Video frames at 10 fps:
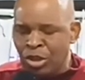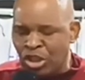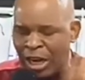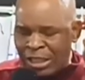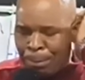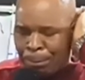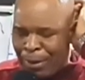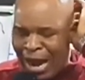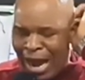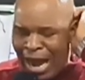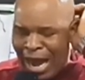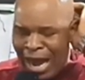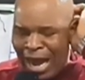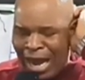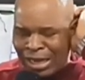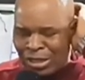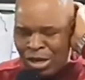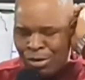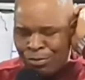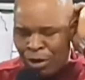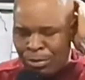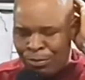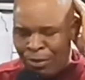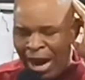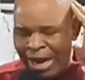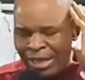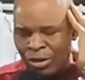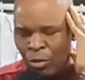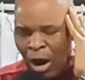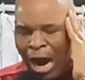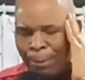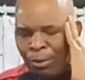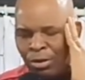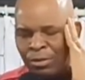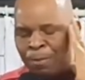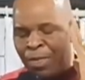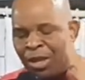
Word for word: shall depart from the faith. What happened?